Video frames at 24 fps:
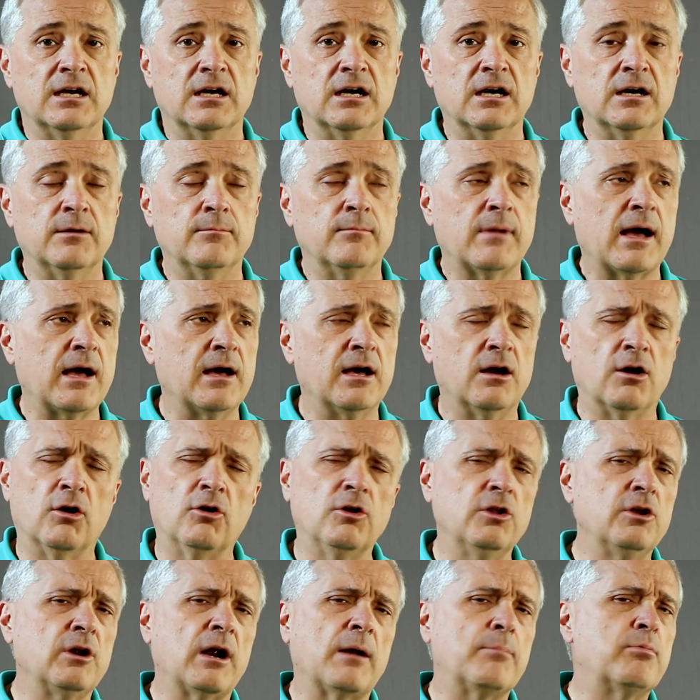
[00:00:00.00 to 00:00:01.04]
Um, I,
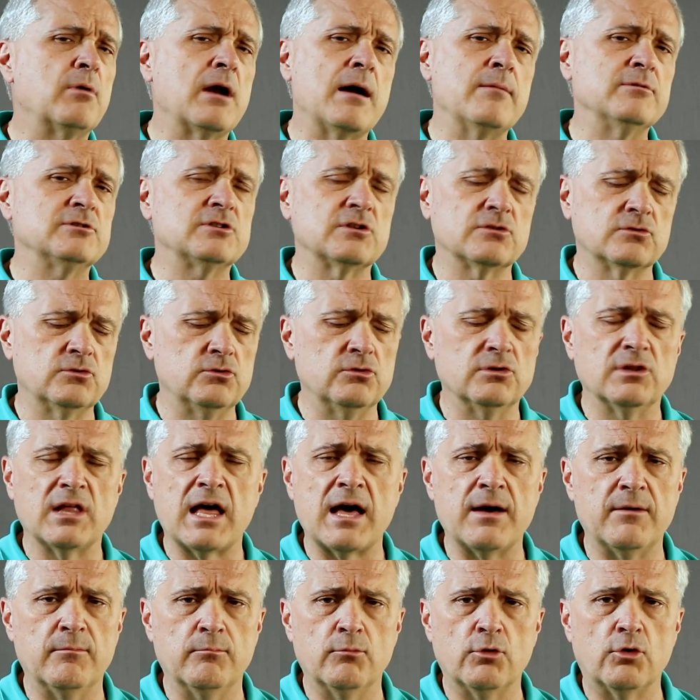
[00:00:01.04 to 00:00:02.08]
earlier, I promised I was going to do a
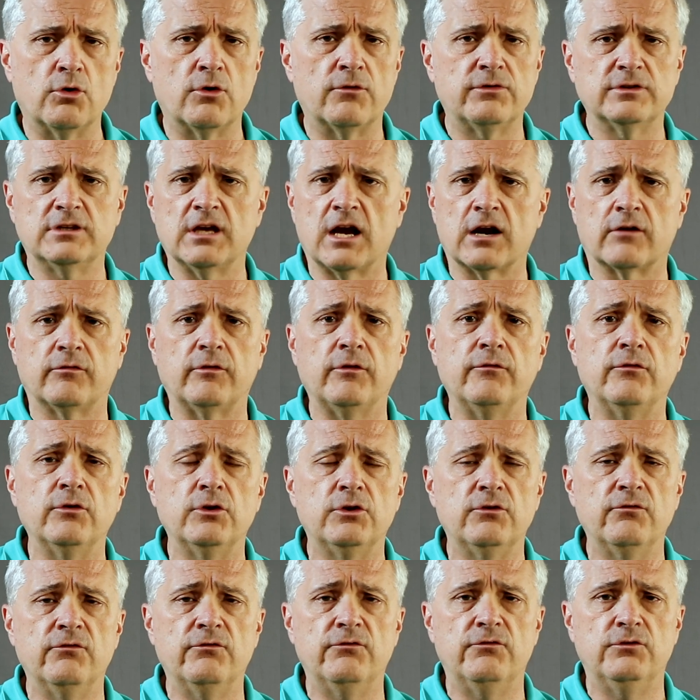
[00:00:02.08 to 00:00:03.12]
lot more photography
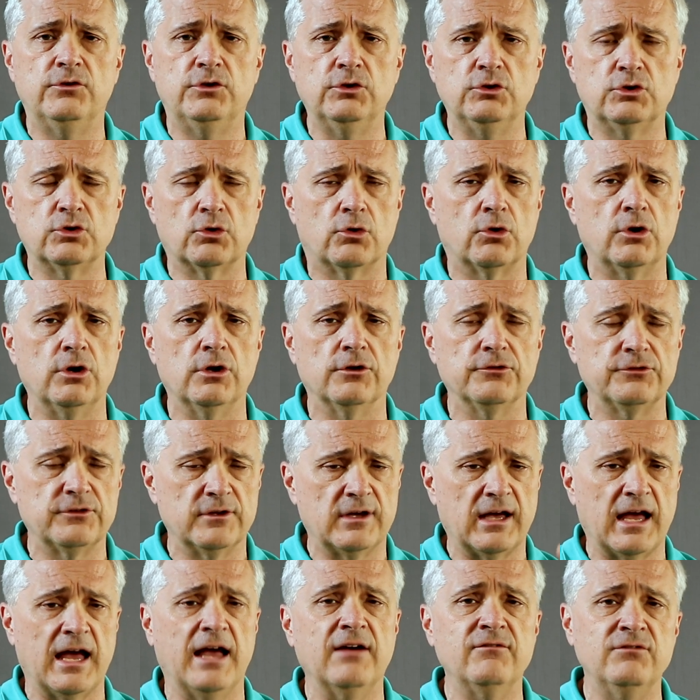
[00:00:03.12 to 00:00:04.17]

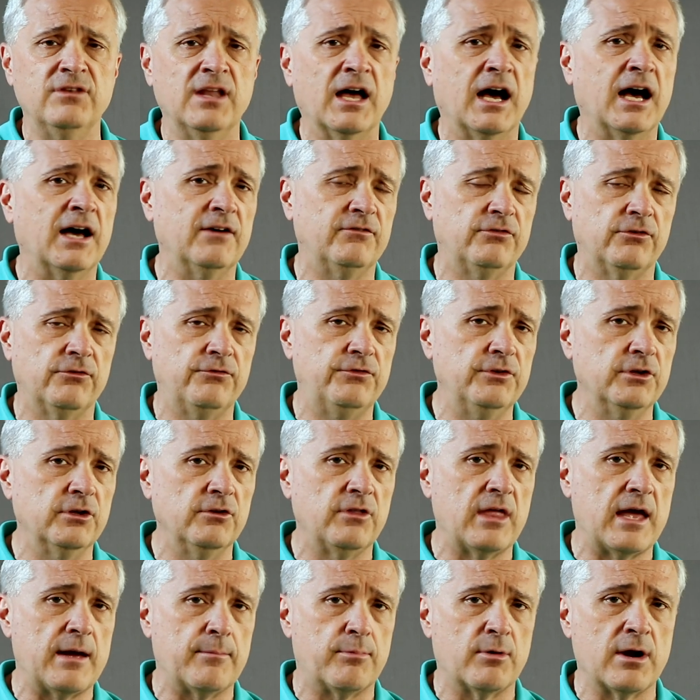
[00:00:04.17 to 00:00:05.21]
tutorials. I have not
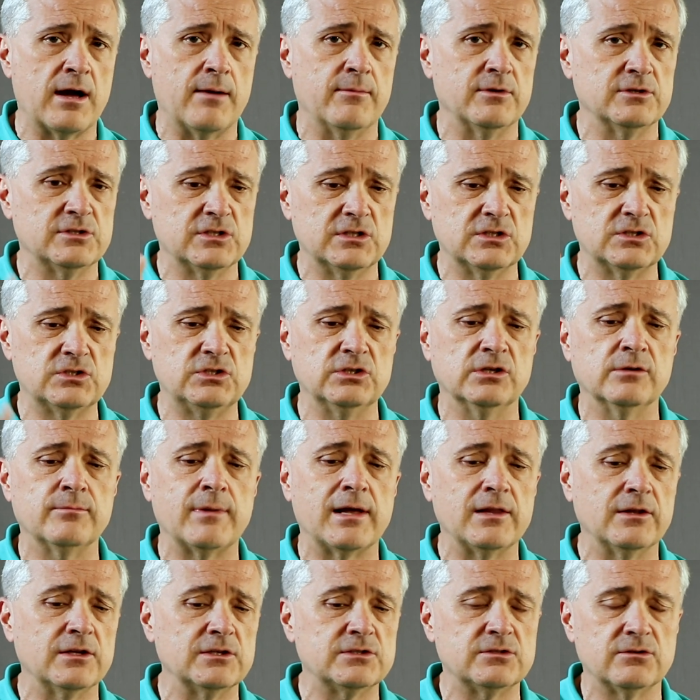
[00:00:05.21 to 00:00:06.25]
fulfilled that promise. Still on
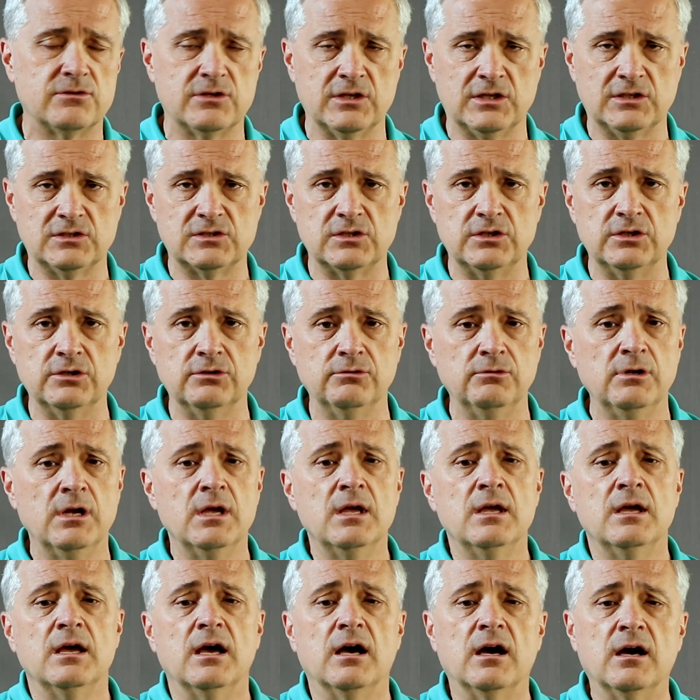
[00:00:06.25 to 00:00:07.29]
my list of things to do.
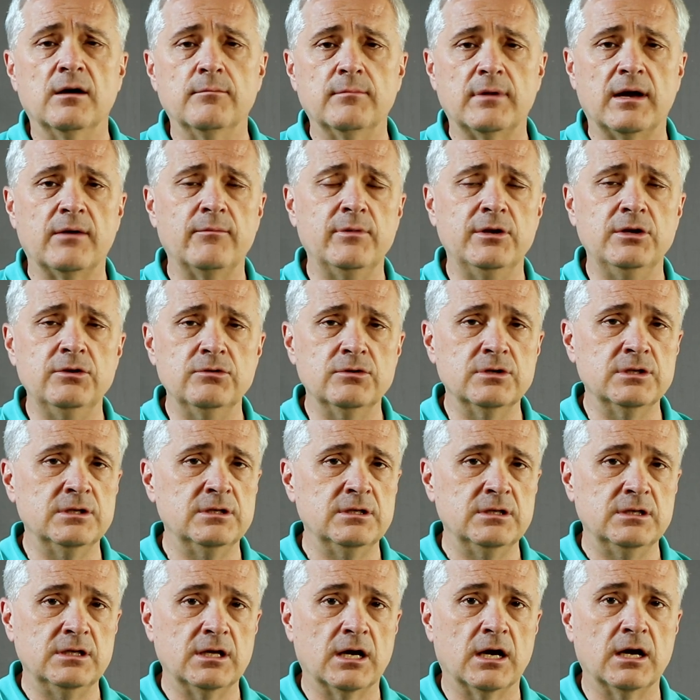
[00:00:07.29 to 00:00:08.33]
Um, I've been
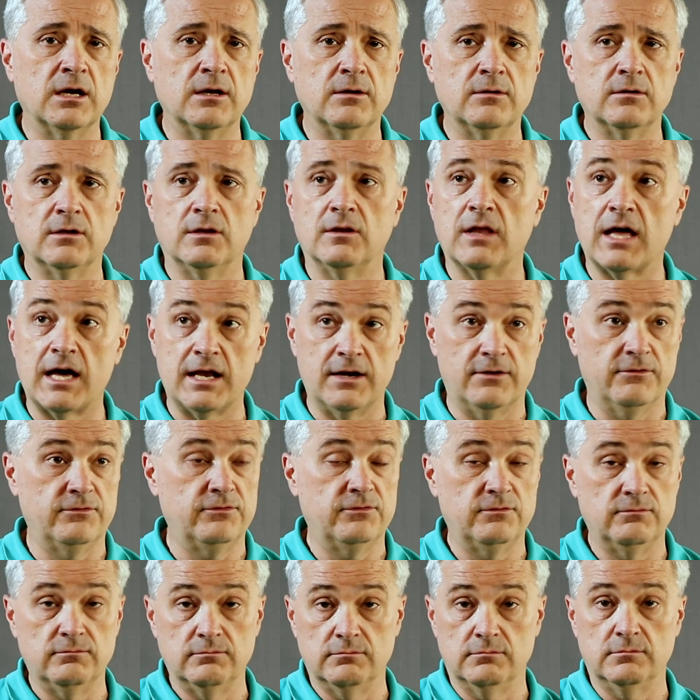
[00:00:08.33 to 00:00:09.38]
doing uh, a lot
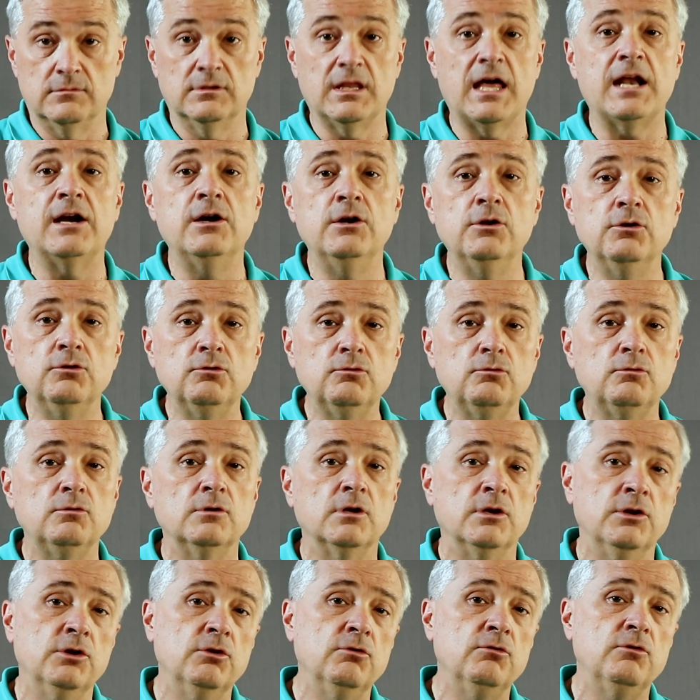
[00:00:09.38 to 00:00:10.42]
of a lot of new
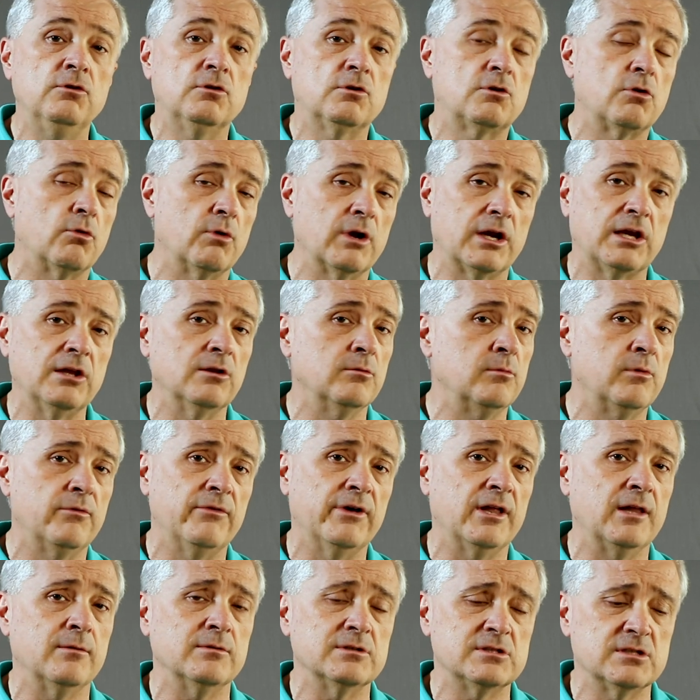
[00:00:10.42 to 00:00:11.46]
new curriculum
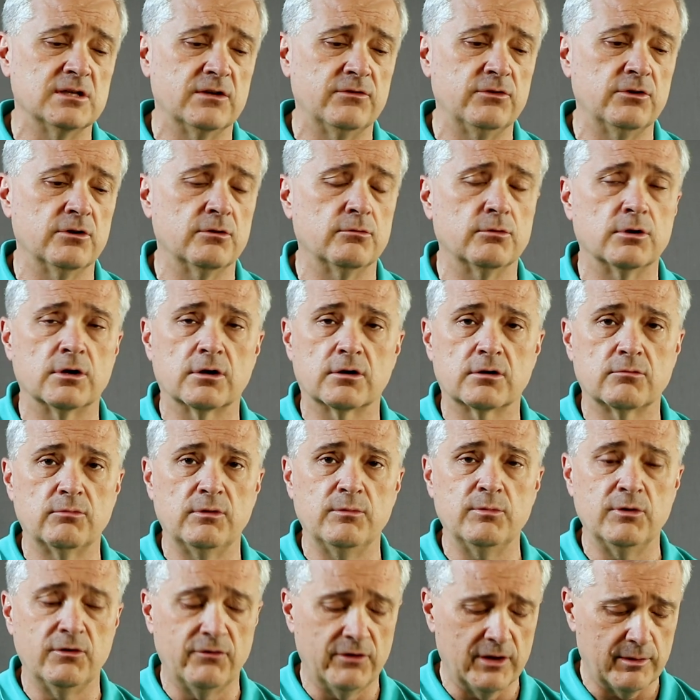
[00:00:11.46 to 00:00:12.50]
development stuff here at work.
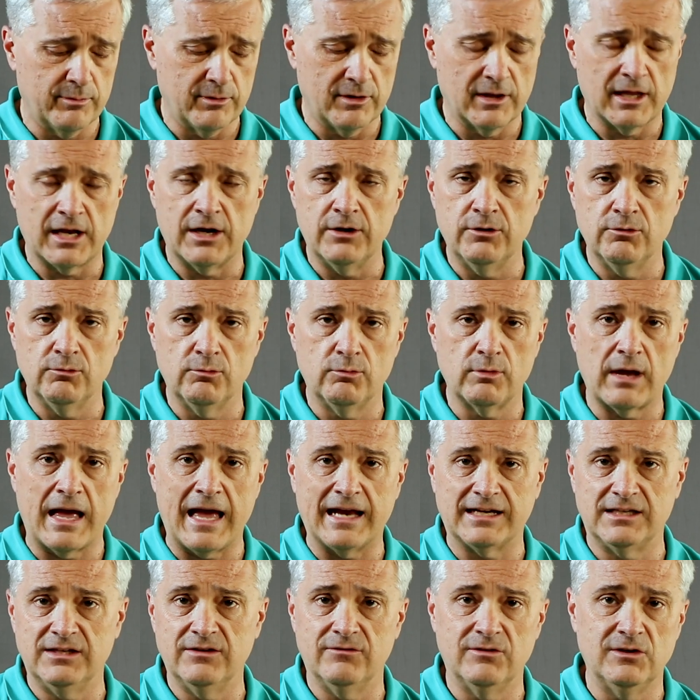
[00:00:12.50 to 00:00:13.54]
We've been developing a lot of new
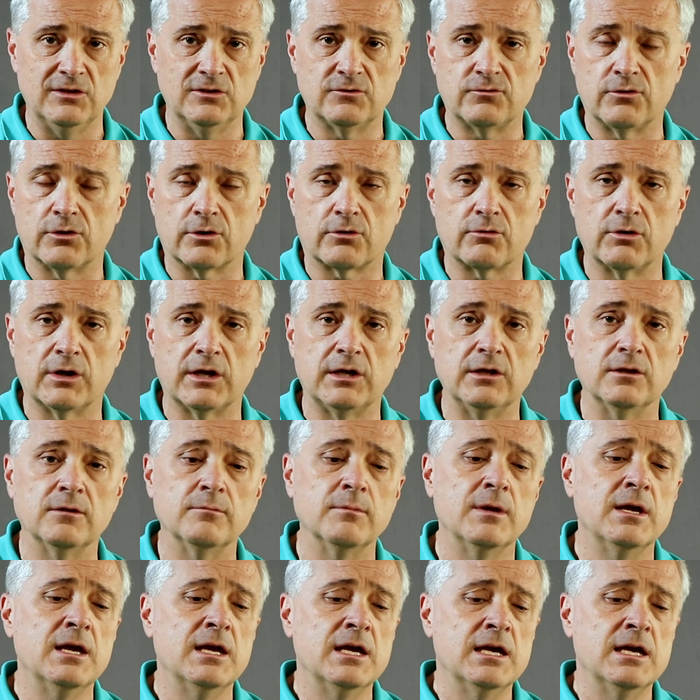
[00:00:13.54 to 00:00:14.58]
activities for the curriculum.